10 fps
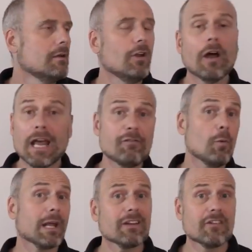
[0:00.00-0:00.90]
Not
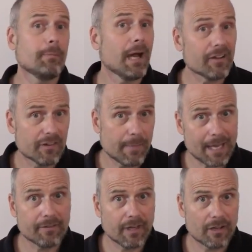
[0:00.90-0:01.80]
everyone gets to pass the
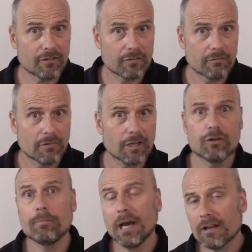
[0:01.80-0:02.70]
math test, right?
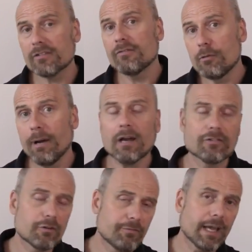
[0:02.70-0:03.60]
You pass if you
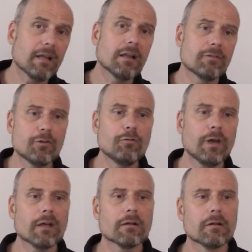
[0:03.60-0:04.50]
pass. You fail if you
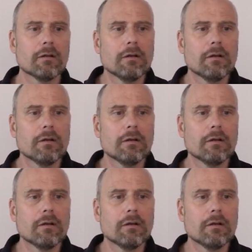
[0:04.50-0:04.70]
fail.